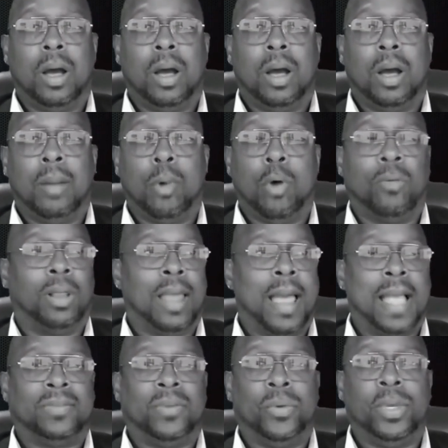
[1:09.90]
over the last few
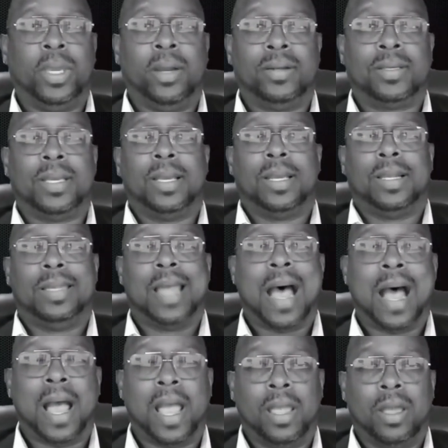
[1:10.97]
years
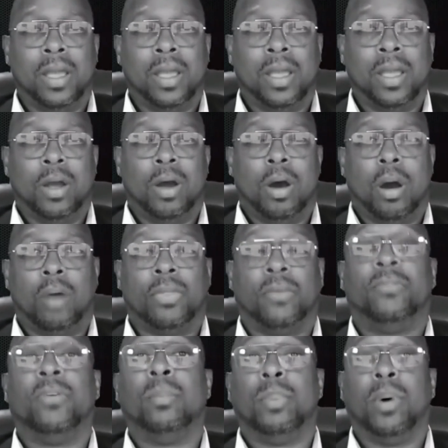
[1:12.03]
die off the
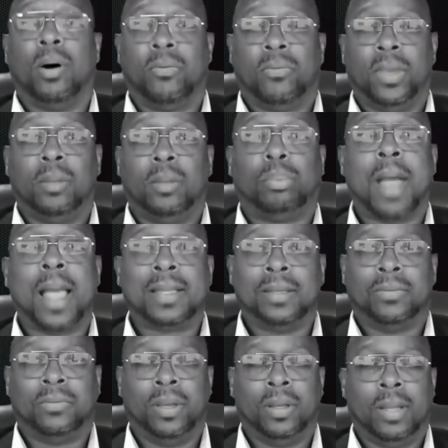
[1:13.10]
football field, practice
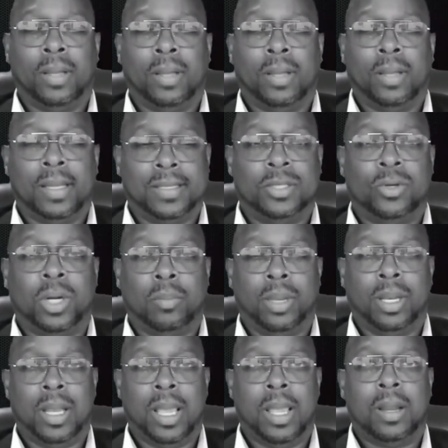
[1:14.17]
field, as Jordan
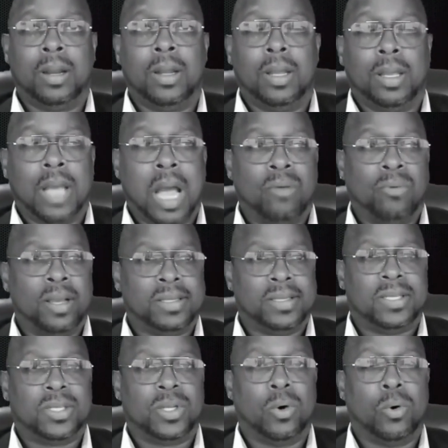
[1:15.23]
McNair, God rest his
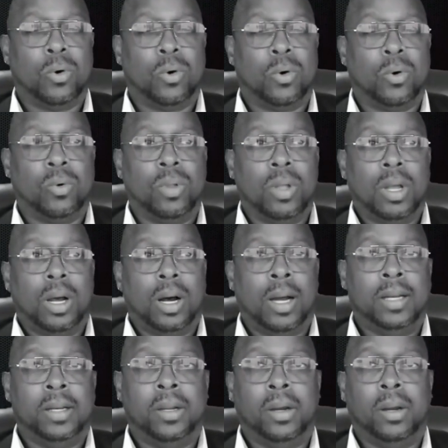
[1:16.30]
soul,
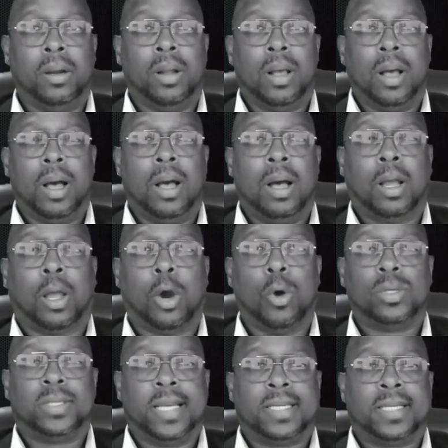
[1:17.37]
under a
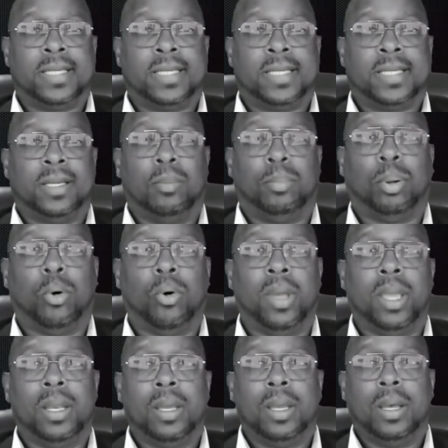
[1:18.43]
coach that's still employed
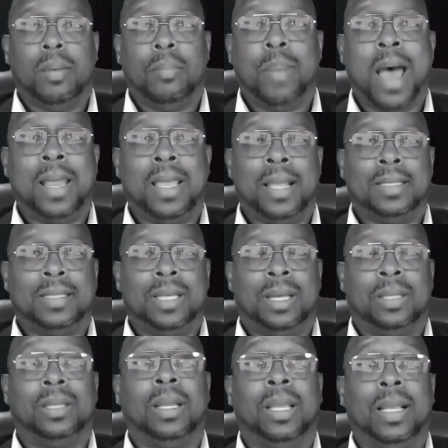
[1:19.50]
by the
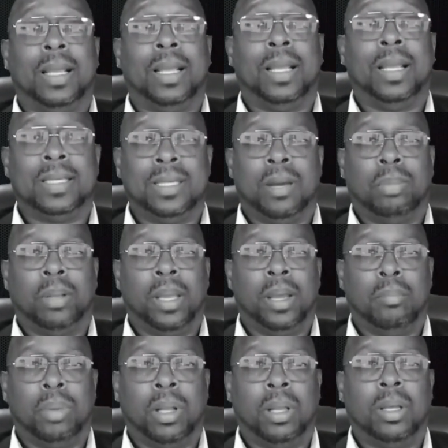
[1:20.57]
under the NCAA
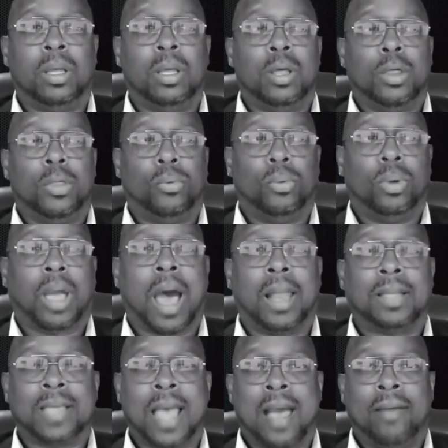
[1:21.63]
umbrella through college
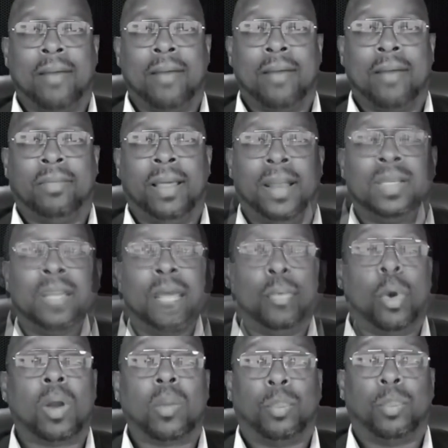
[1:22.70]
athletics and this
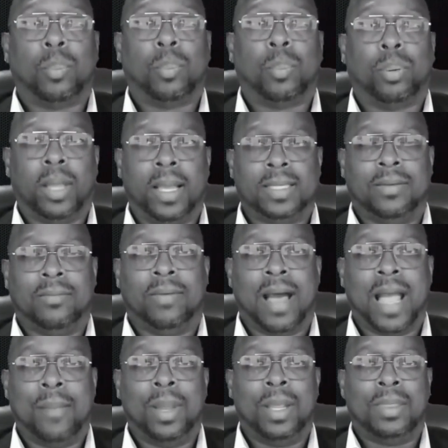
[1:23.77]
workplace environment.
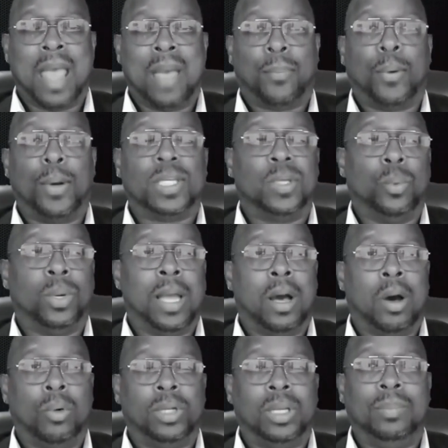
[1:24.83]
That person would not
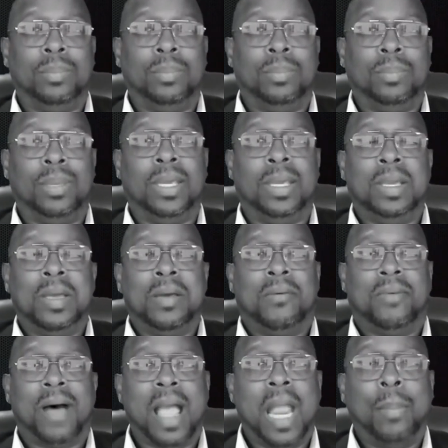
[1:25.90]
only be
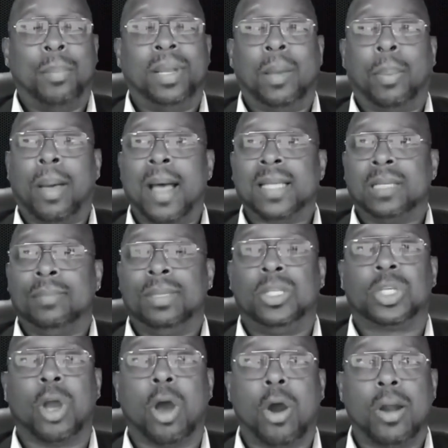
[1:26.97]
fired, but they'll possibly be
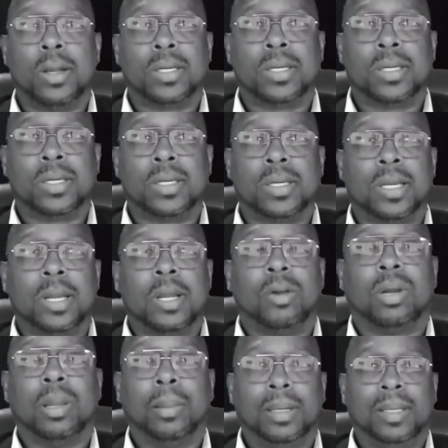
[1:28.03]
charged,
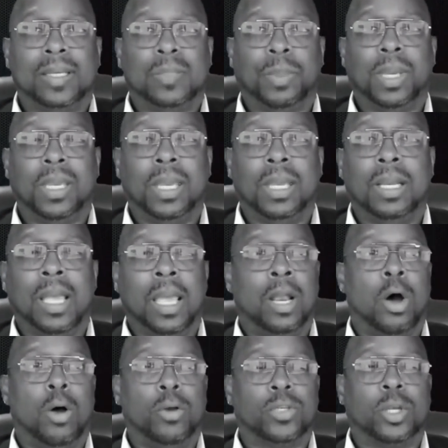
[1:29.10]
criminally speaking. And
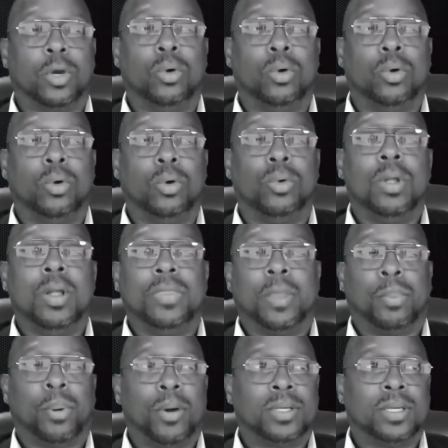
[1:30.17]
also, the
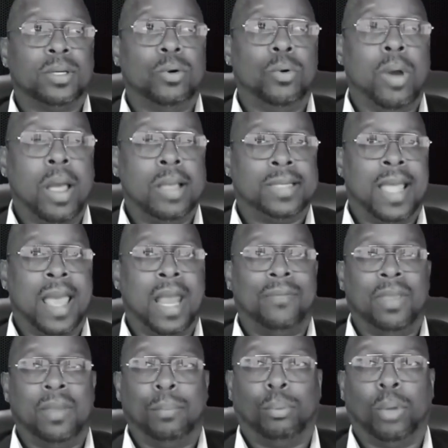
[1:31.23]
person who is the head of the
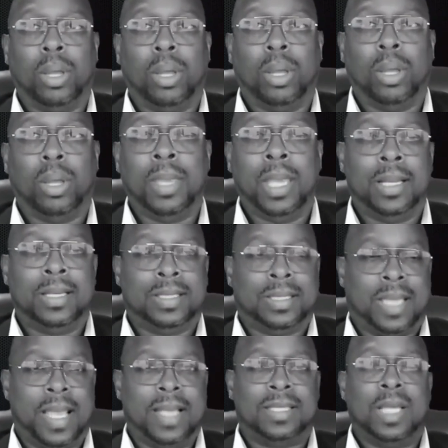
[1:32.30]
employment, in this
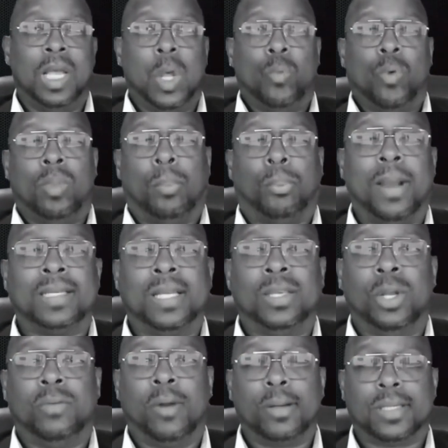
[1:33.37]
case, the president of
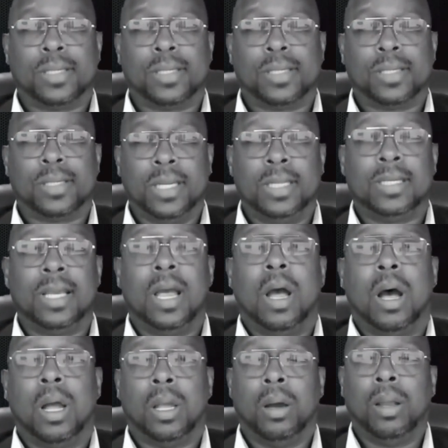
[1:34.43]
universities, are
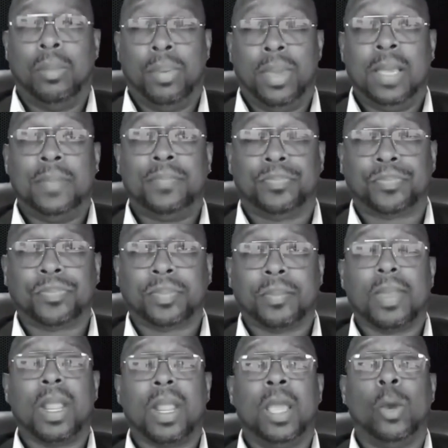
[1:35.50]
going to be
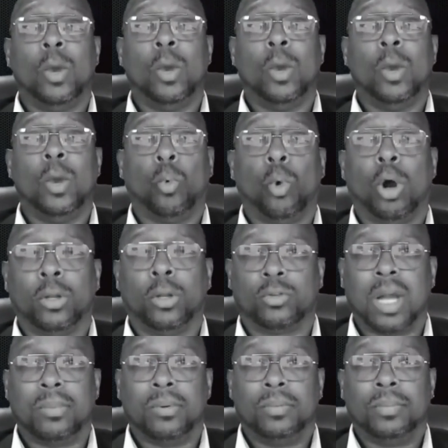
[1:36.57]
in a world of trouble.
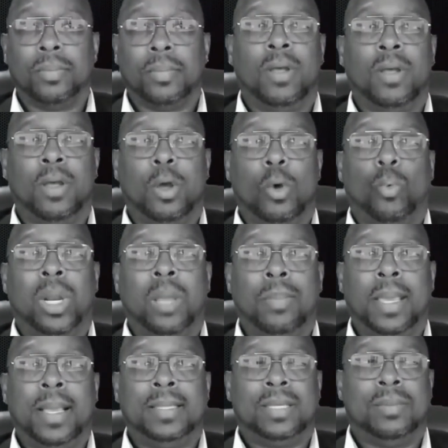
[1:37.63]
What it means
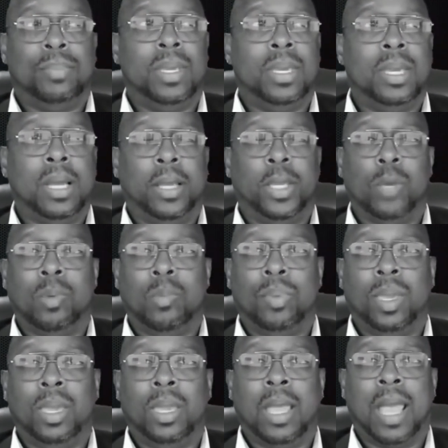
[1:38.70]
to be a human
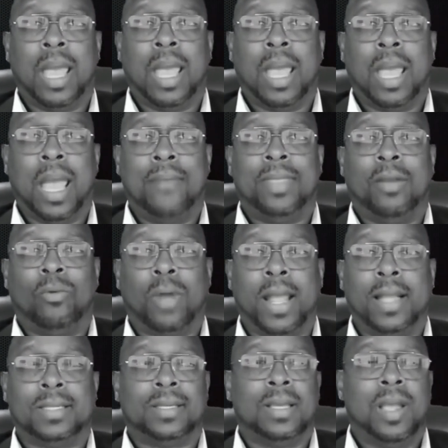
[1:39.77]
being and have their rights
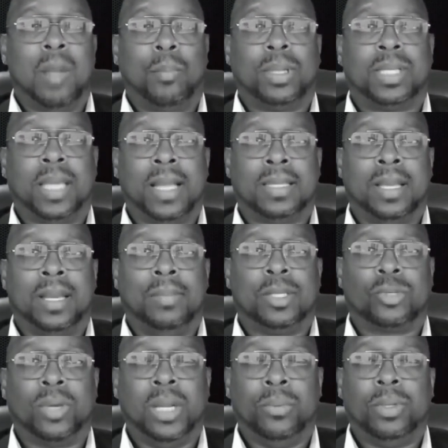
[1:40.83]
protected and
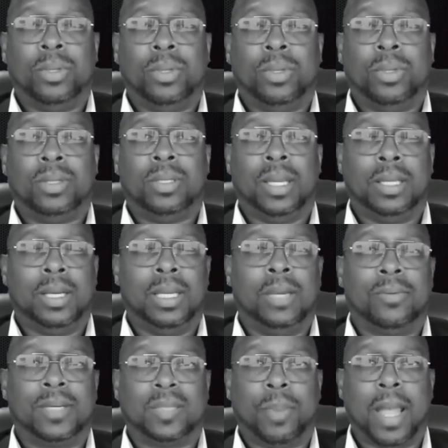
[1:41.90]
treated with dignity and
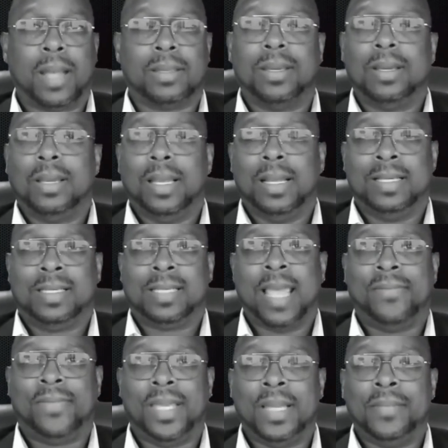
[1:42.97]
respect and
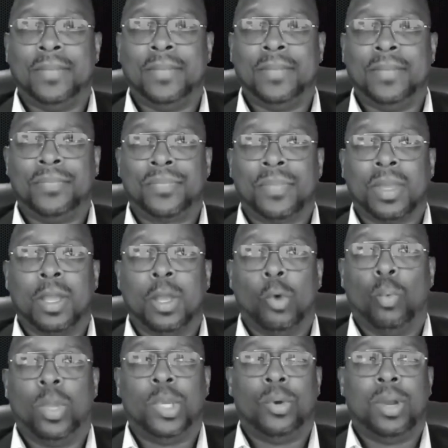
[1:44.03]
safety when
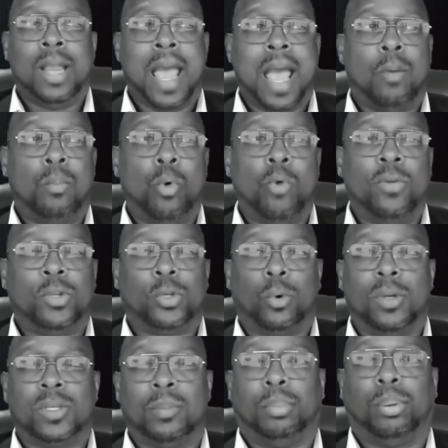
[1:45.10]
you are now moving
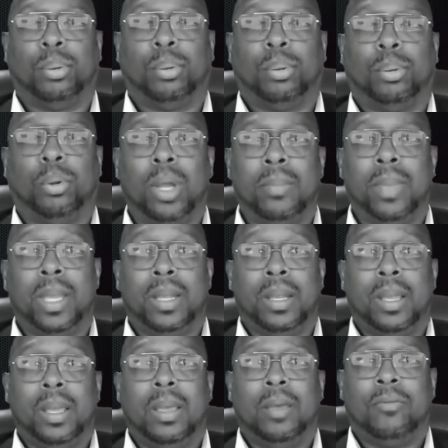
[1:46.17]
towards employment
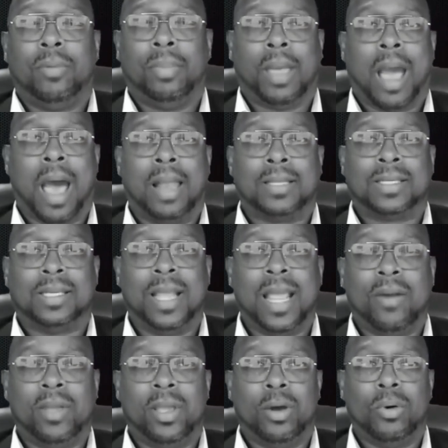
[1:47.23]
from the college
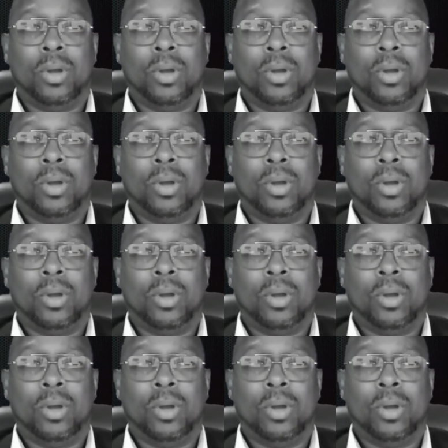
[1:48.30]
scenario.